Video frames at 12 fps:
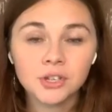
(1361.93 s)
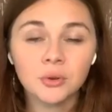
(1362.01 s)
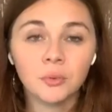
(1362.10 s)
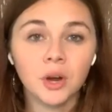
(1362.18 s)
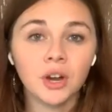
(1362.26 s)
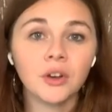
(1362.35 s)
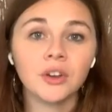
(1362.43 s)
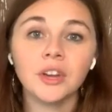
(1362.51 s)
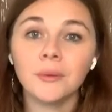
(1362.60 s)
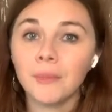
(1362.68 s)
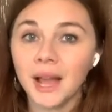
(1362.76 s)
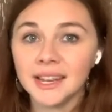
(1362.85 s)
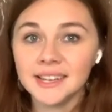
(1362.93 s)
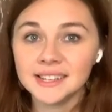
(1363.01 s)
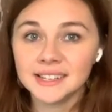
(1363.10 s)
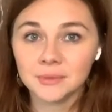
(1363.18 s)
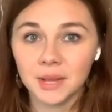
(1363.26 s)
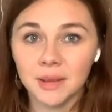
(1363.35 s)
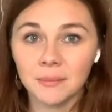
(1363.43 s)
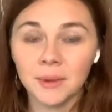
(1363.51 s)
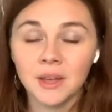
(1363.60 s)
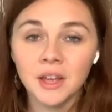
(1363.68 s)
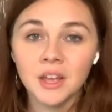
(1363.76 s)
to work on your mind sweep.